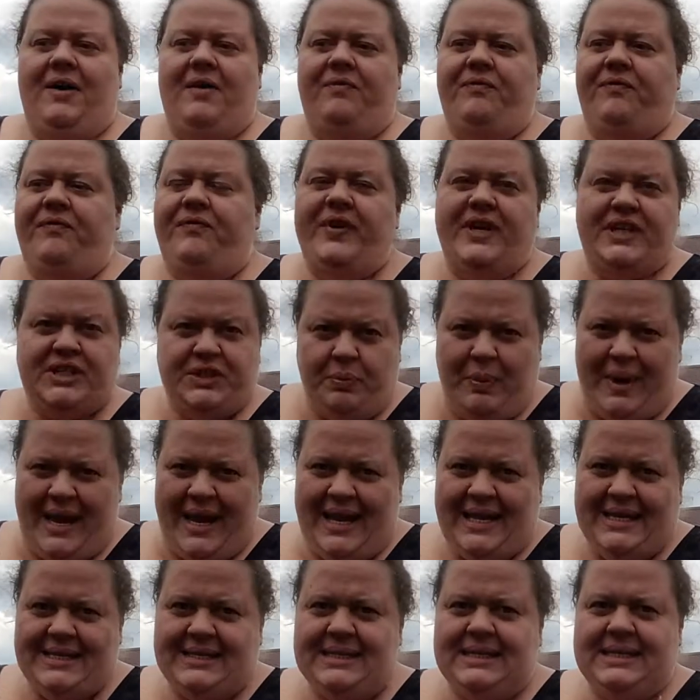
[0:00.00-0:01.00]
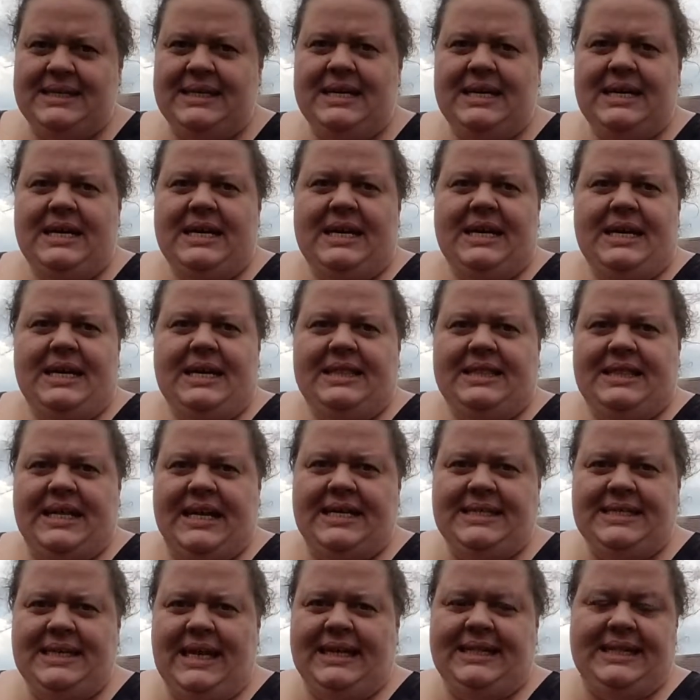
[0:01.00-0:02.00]
Fish waste,
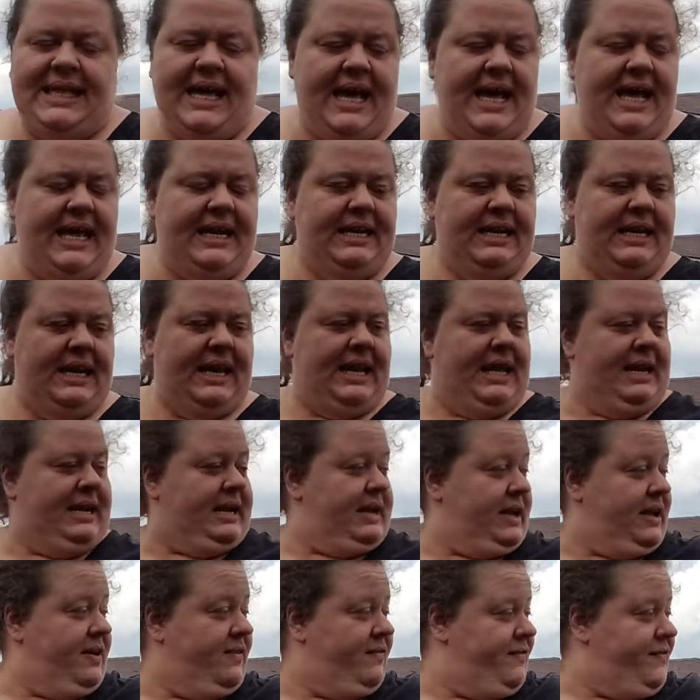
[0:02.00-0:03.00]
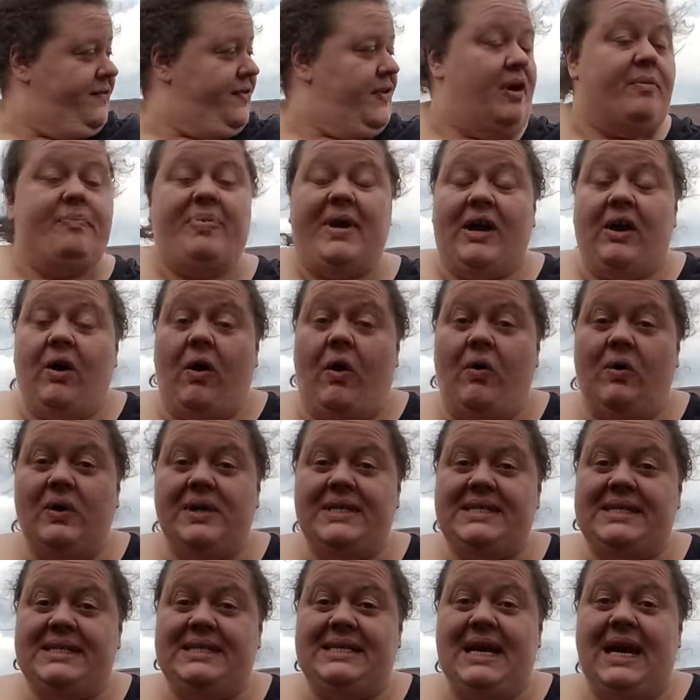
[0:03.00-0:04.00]
things like that. And if a big hole
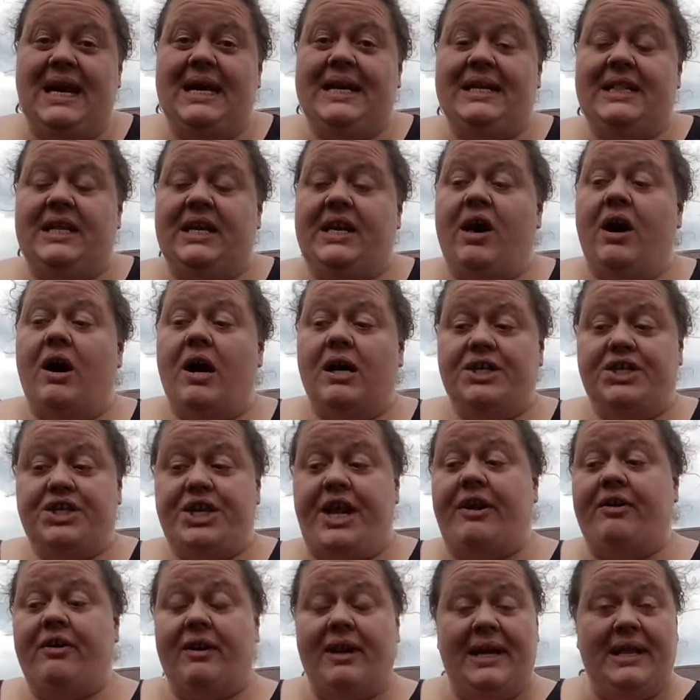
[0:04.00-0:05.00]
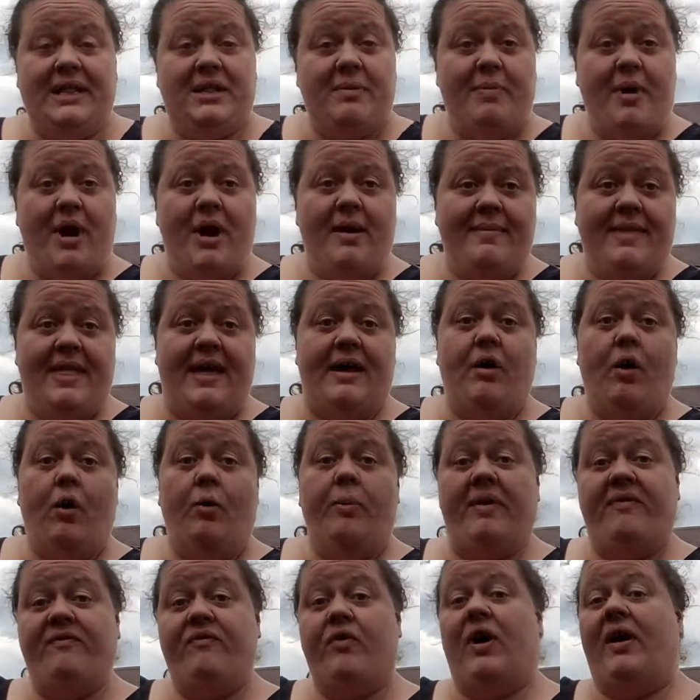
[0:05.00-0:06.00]
is dug in the yard, generally at the bottom of that
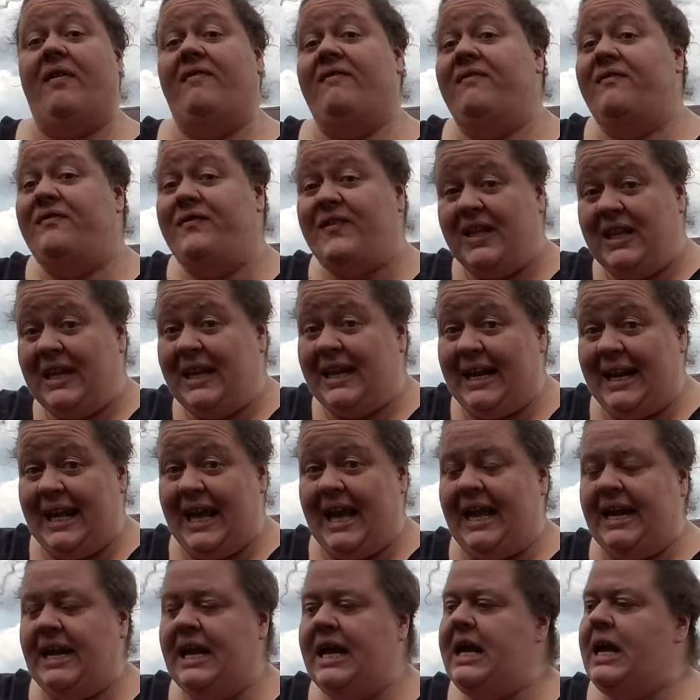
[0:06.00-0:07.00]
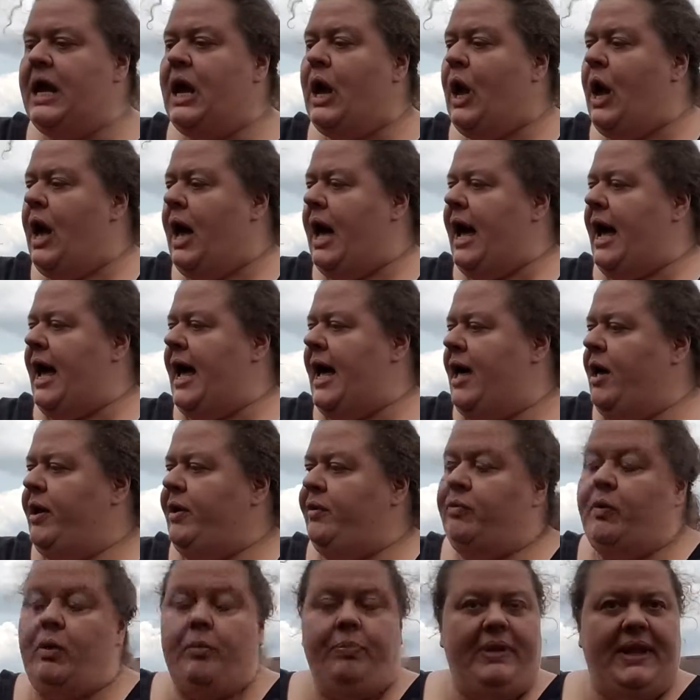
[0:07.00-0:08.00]
hole before I fill it again,
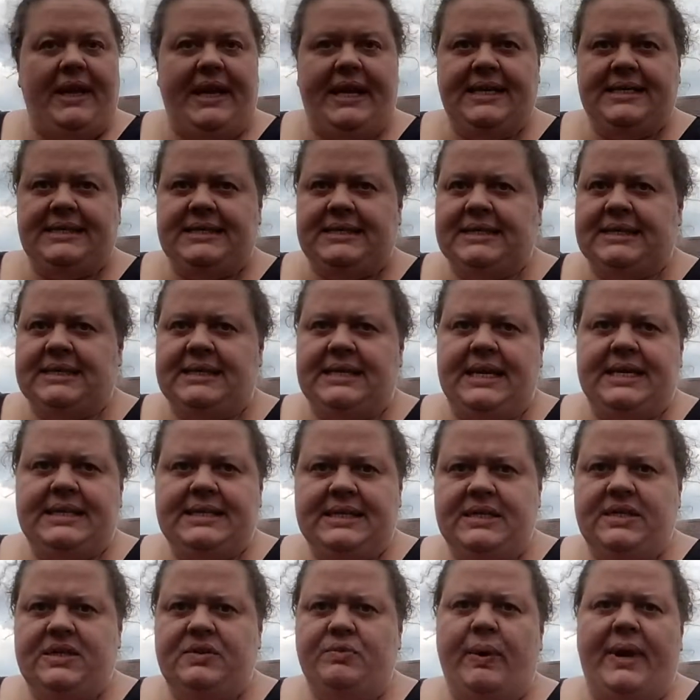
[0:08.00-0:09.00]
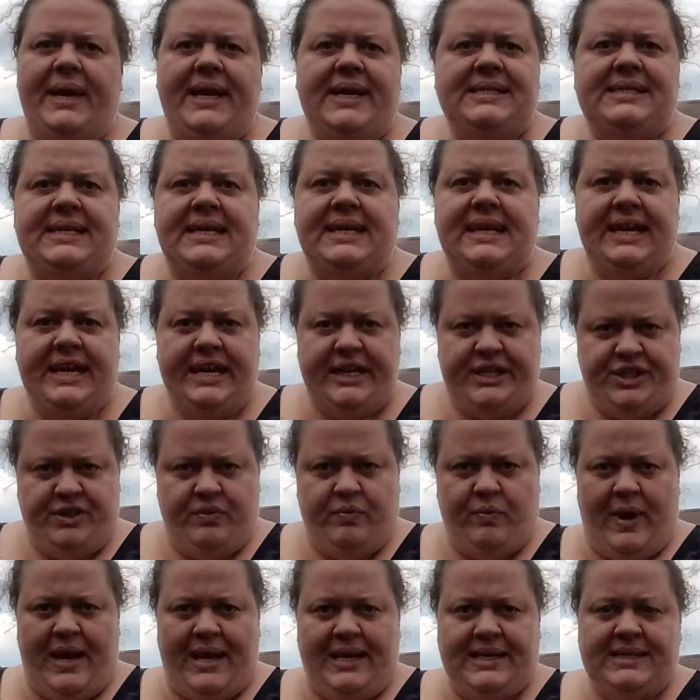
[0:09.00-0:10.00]
I will place sticks and twigs and
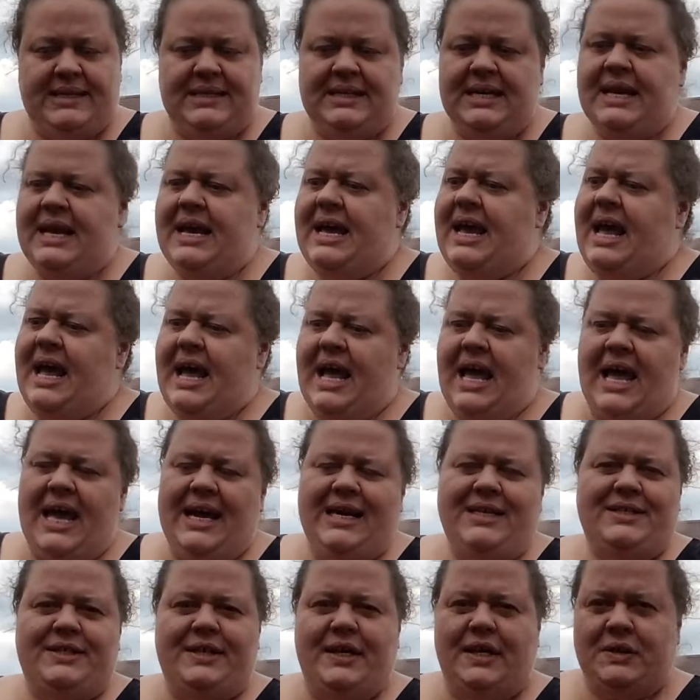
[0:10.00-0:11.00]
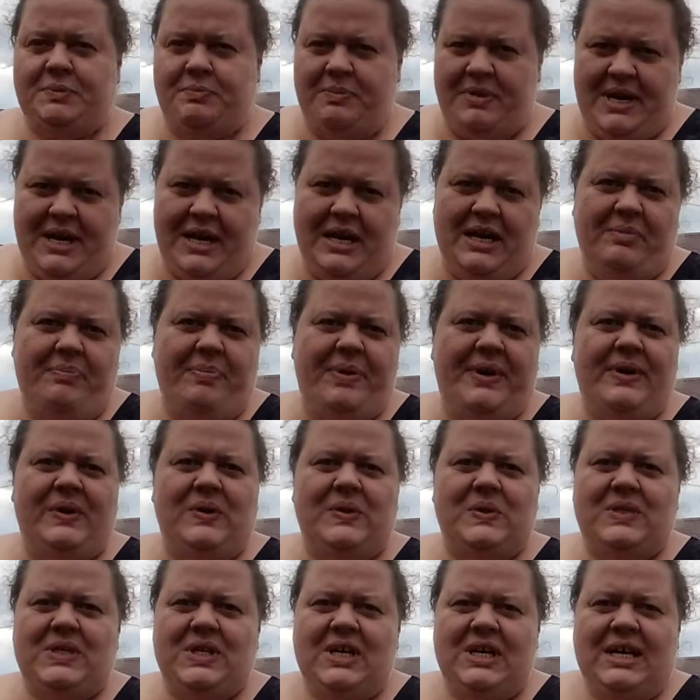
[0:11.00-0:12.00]
kitchen waste, eggshells, banana
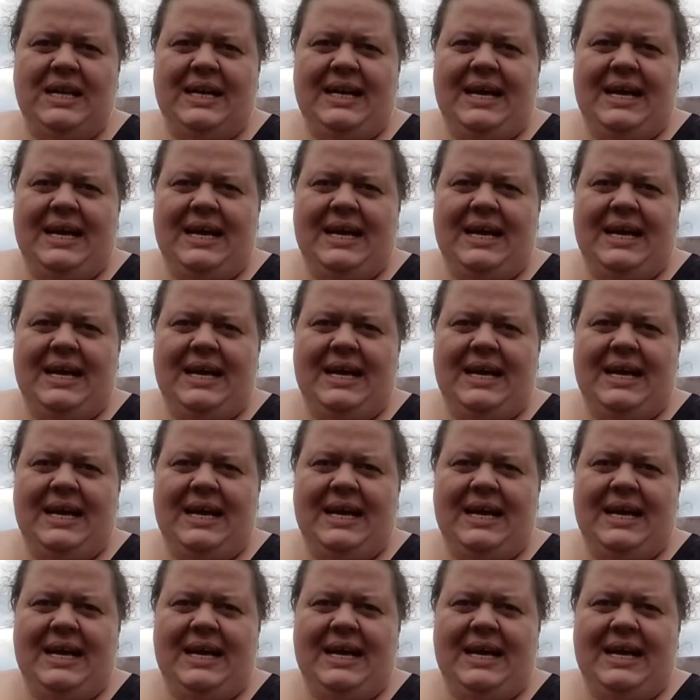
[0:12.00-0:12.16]
peels,